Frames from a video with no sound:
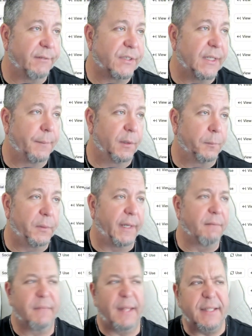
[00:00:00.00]
a sample to
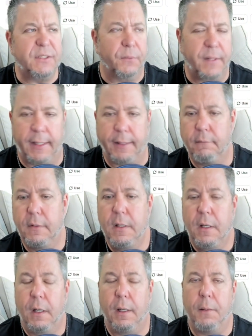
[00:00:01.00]
play. That's okay.
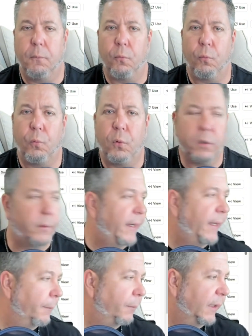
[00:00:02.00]
We'll go
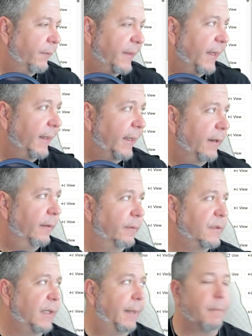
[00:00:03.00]
ahead and play with that again
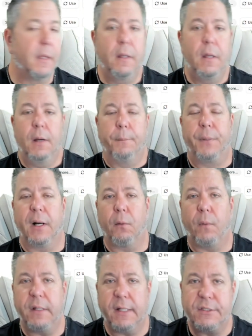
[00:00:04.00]
another time. But I
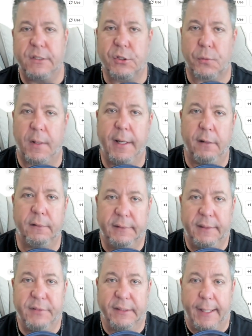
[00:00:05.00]
want you guys to try out
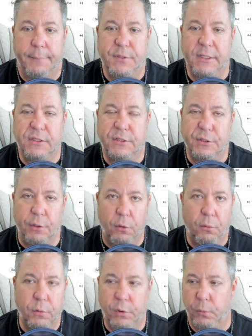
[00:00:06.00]
11 Labs. It's
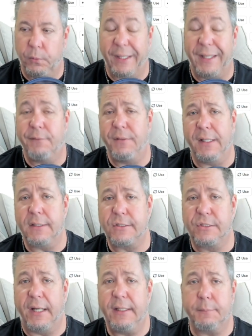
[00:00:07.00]
so cool. And if you get
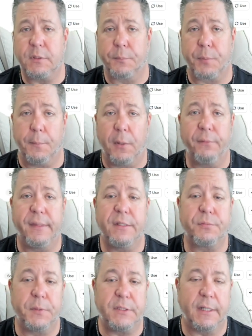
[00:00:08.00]
signed up to promote
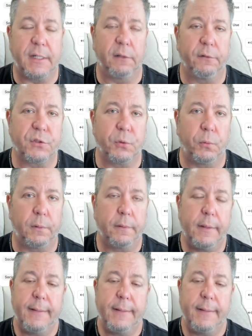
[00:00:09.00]
this particular tool,